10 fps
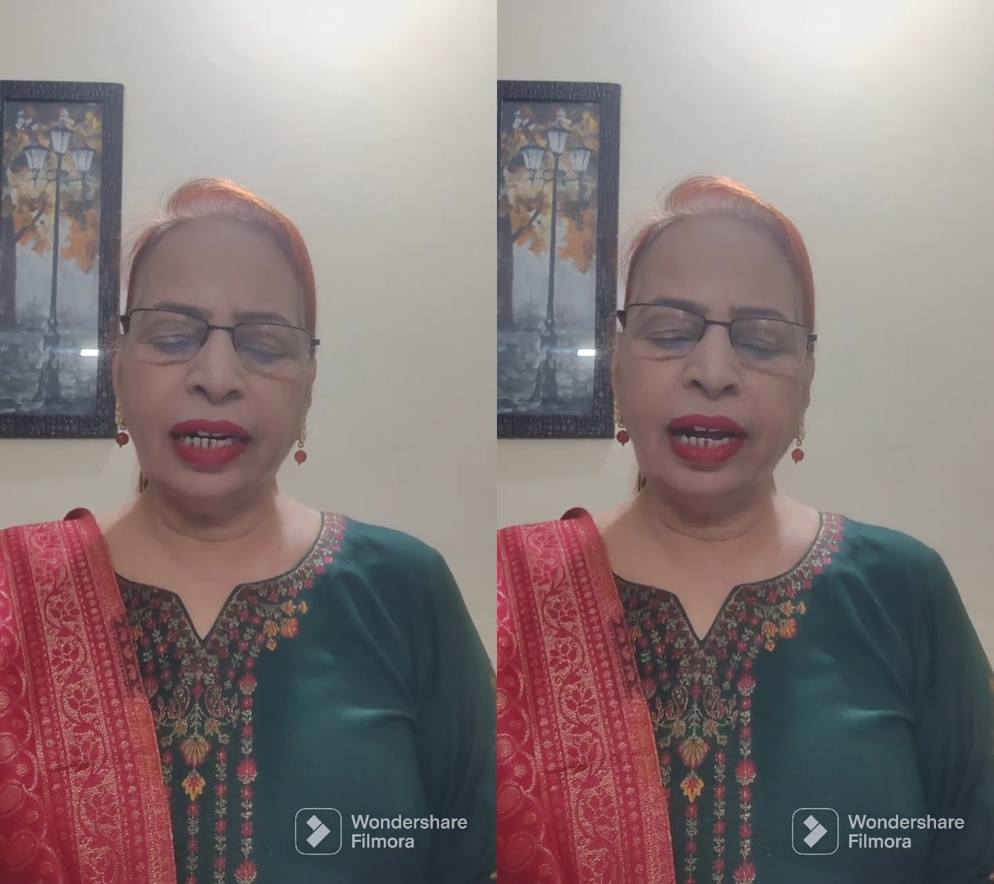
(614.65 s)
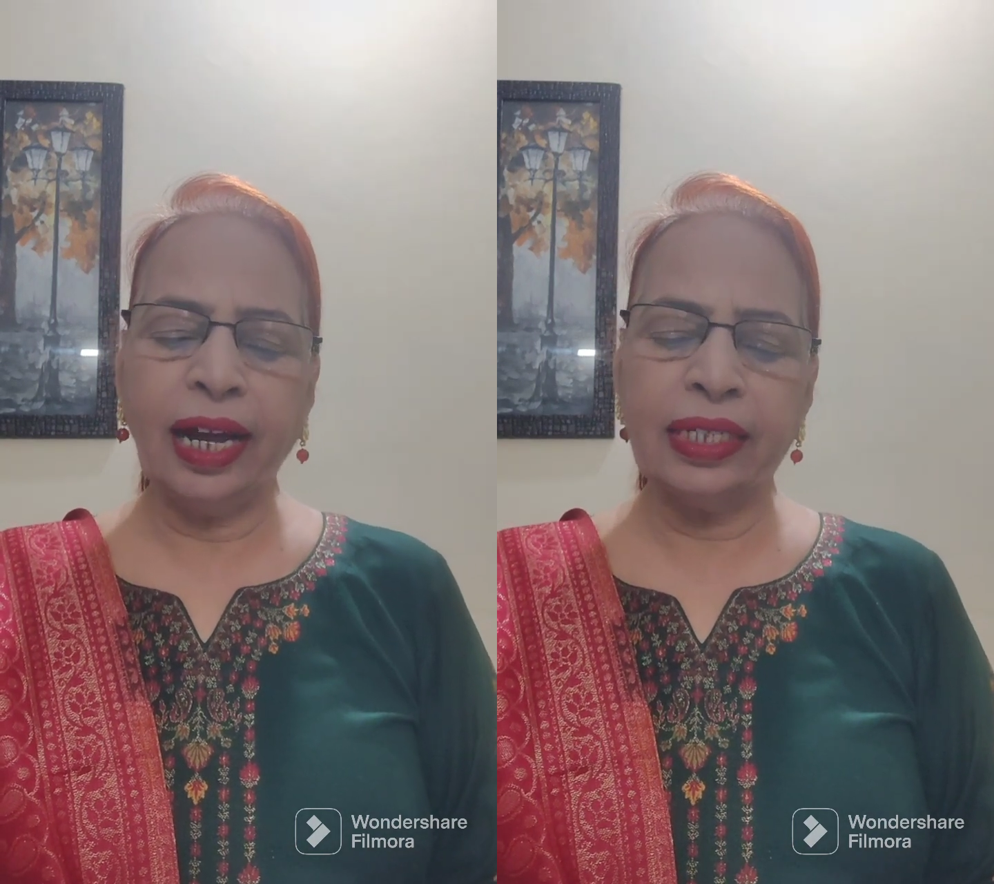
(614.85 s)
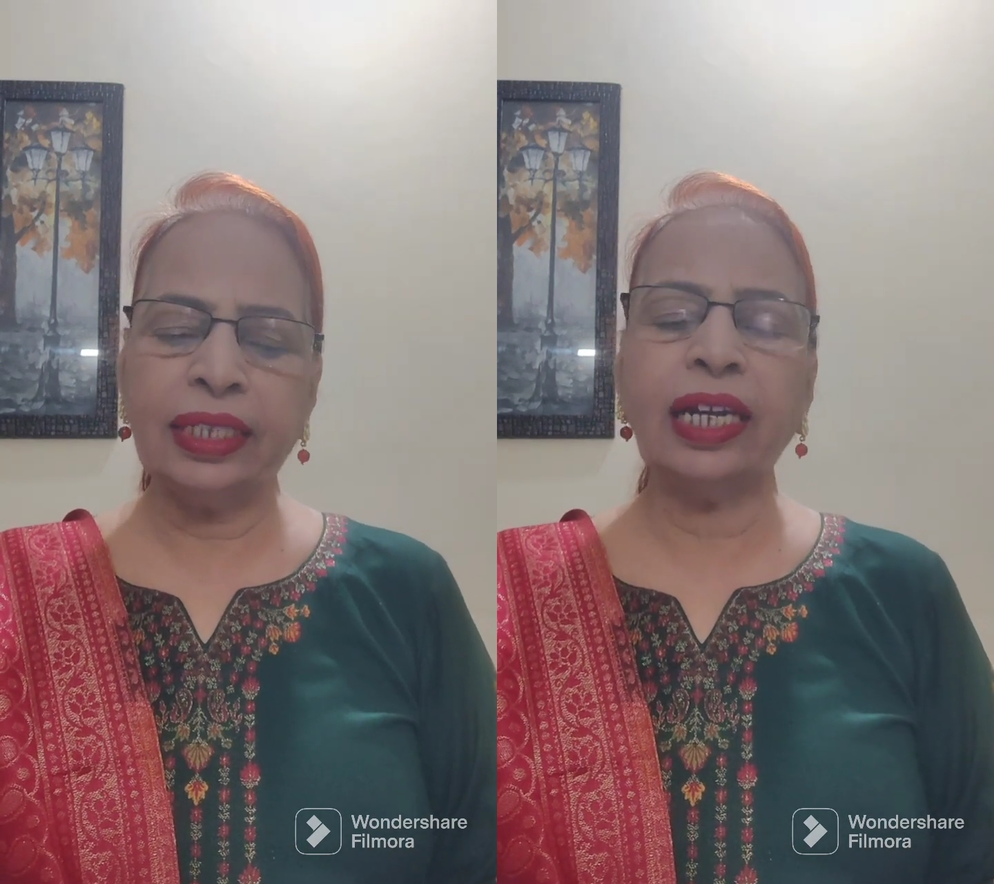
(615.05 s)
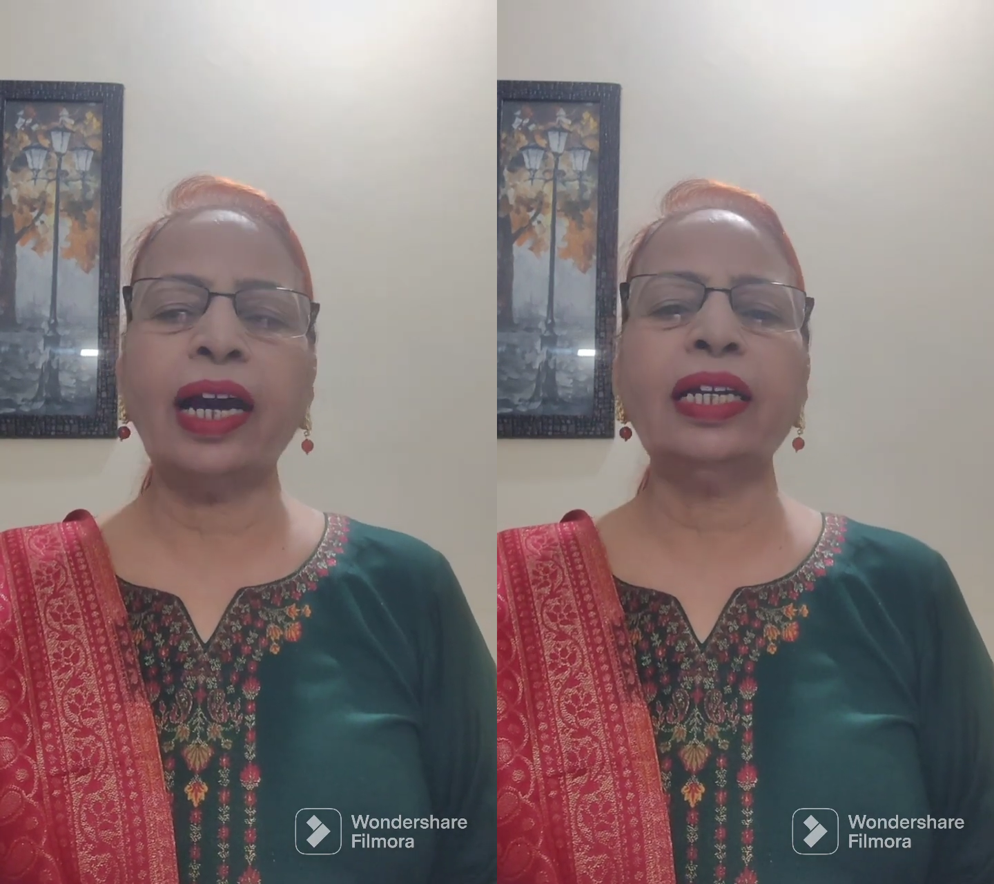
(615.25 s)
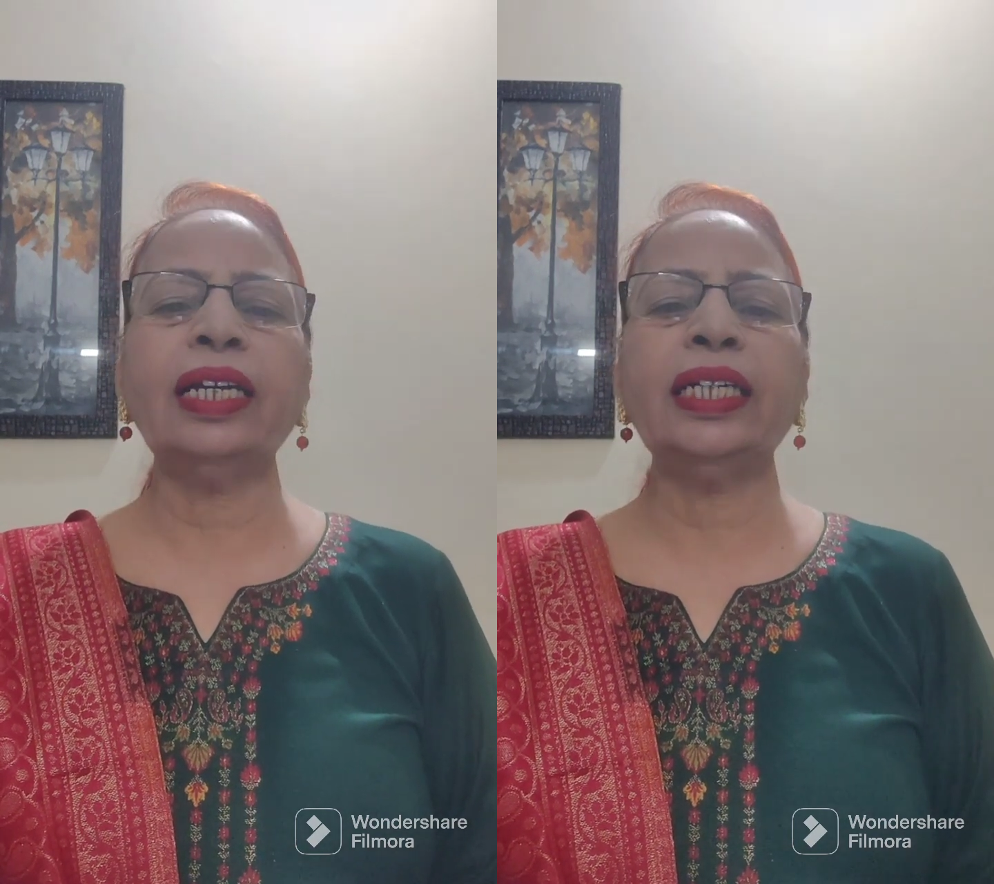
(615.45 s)
and hence the
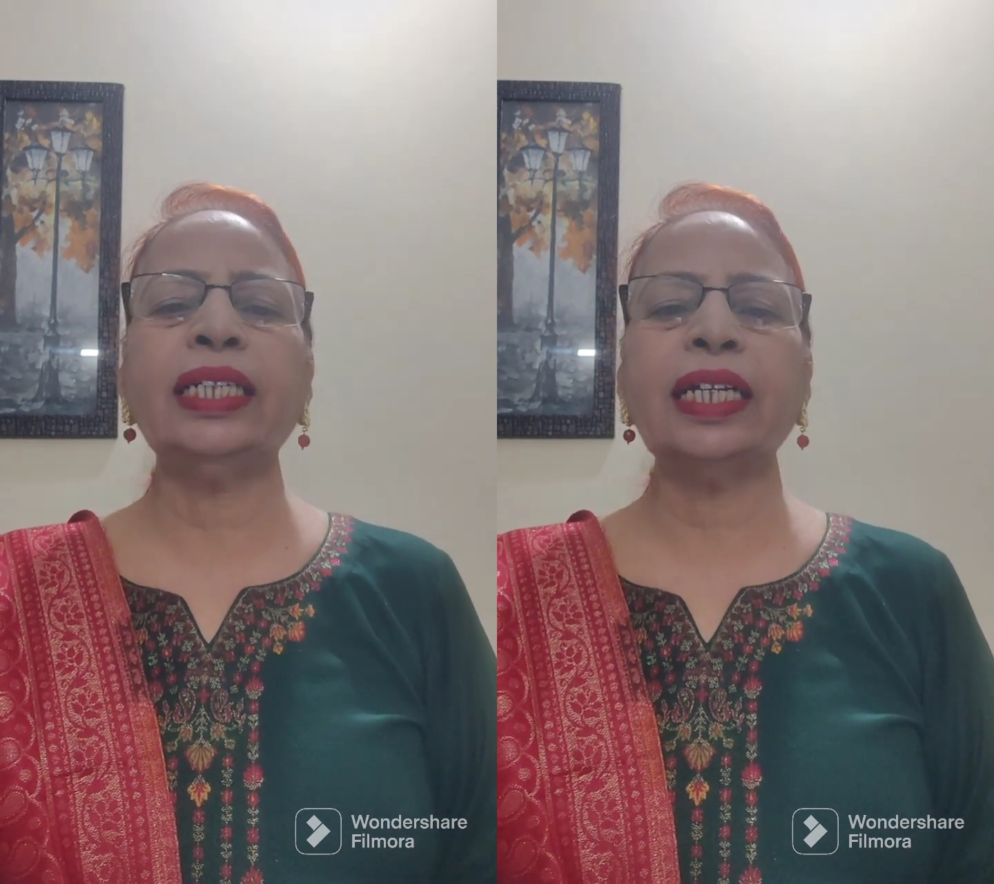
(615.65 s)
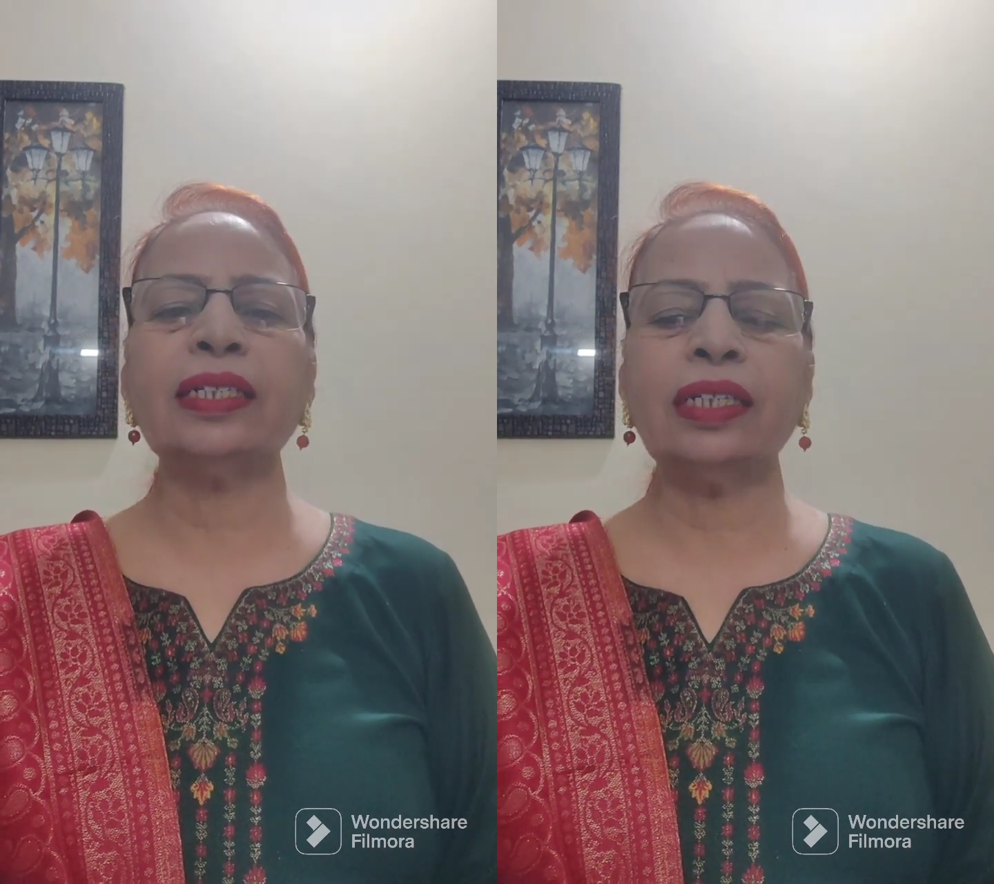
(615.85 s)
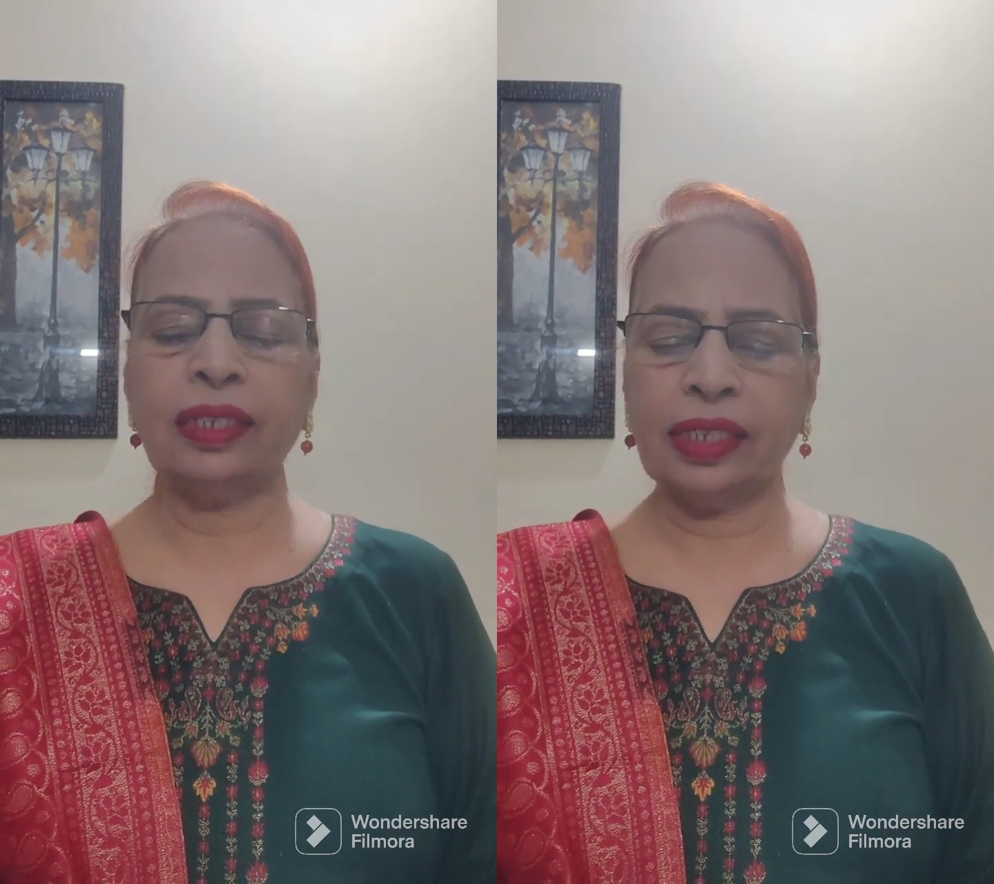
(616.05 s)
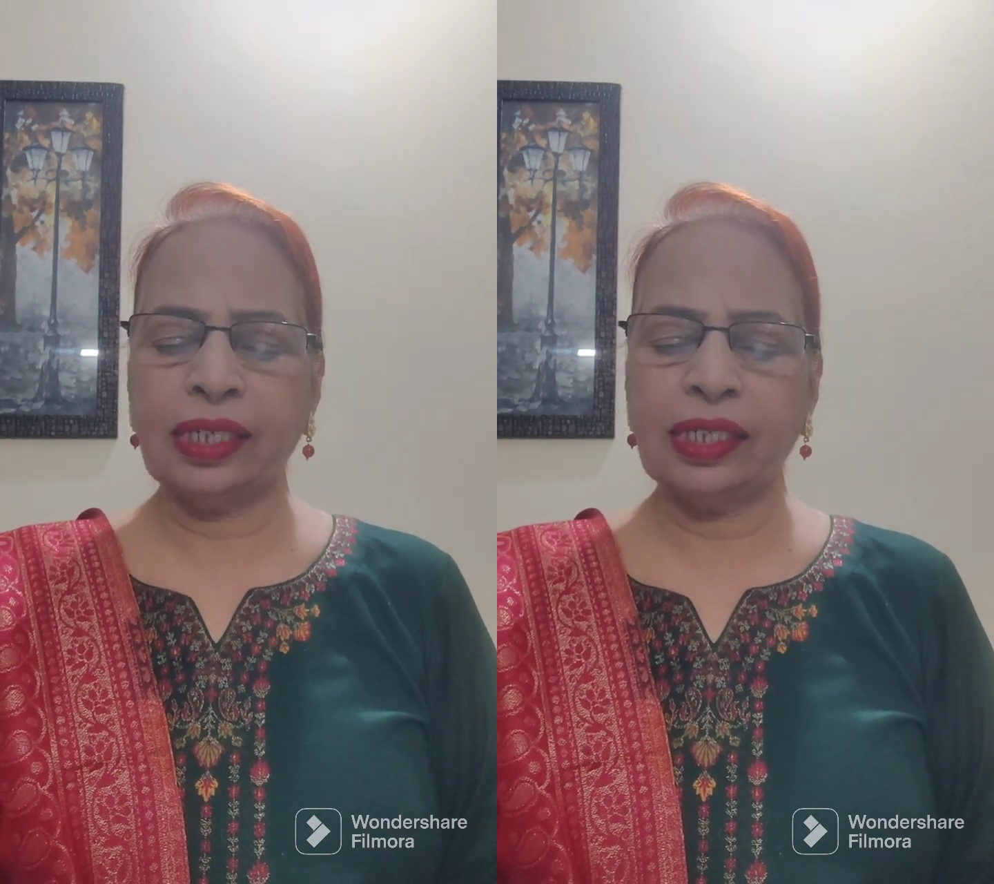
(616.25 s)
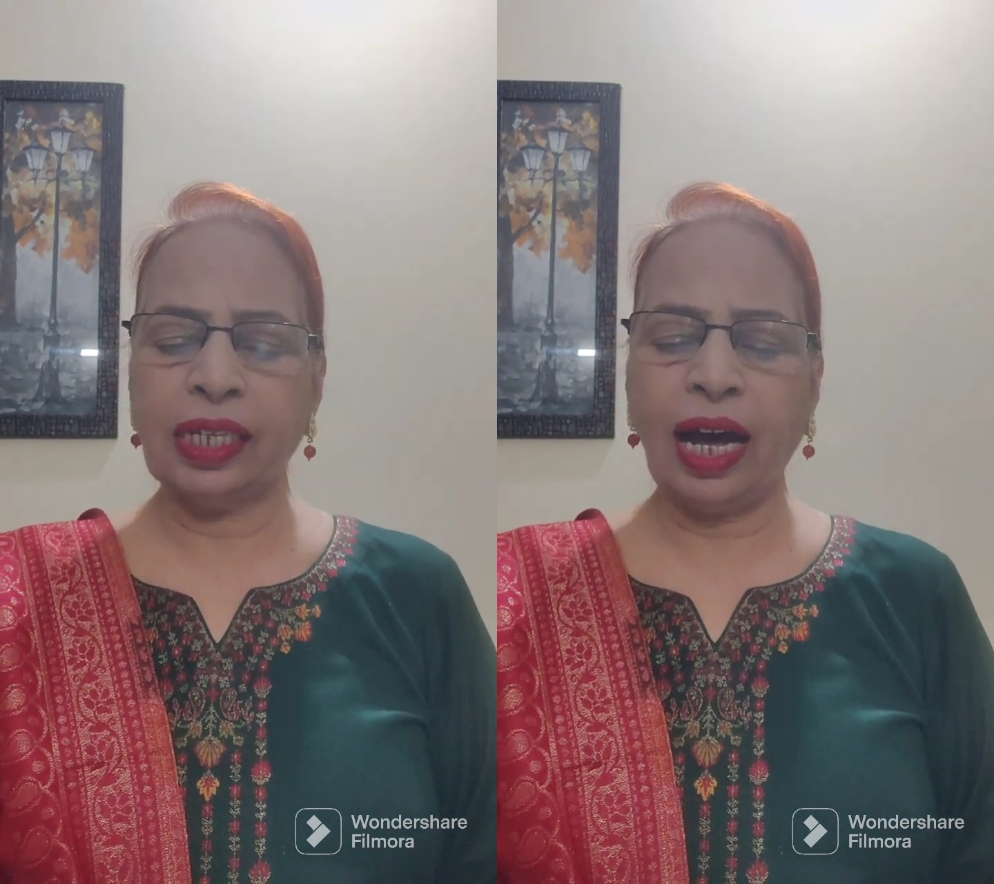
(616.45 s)
IELTS
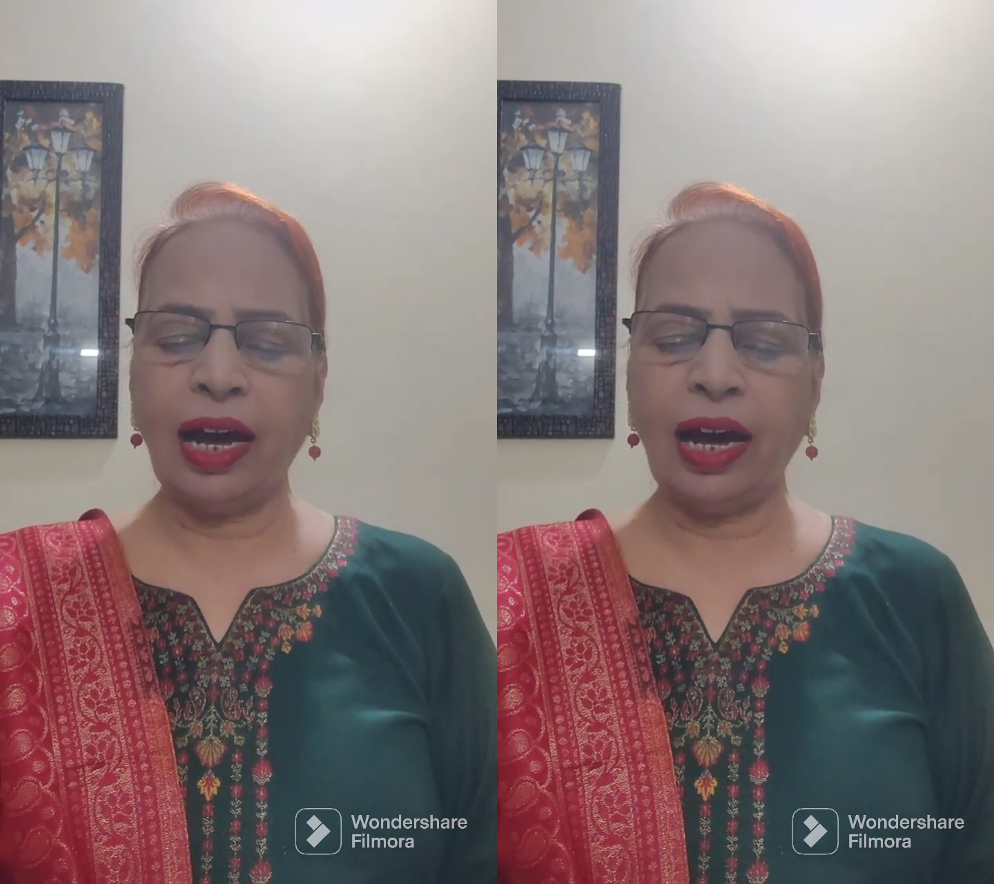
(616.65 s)
results